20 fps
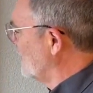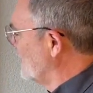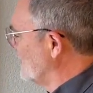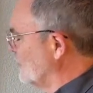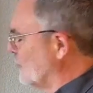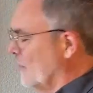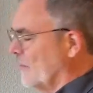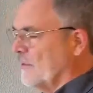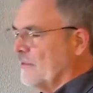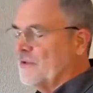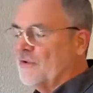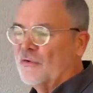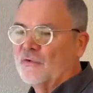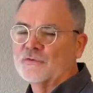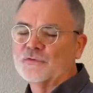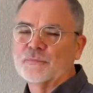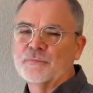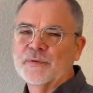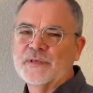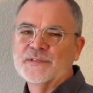is one of the
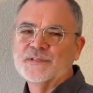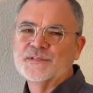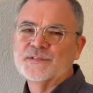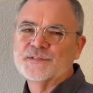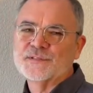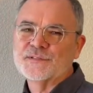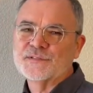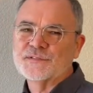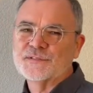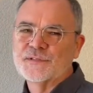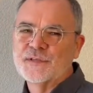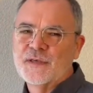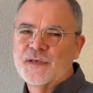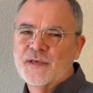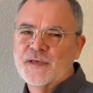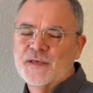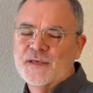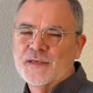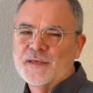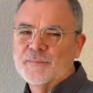older pieces
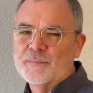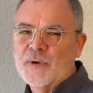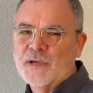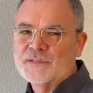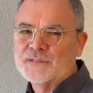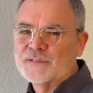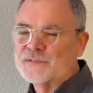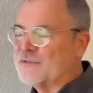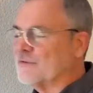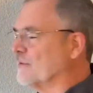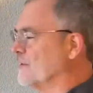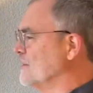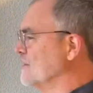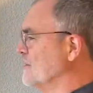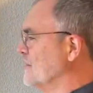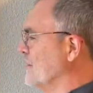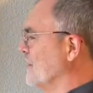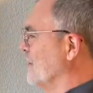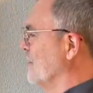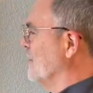in my
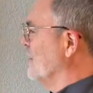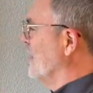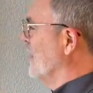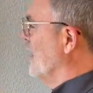series here.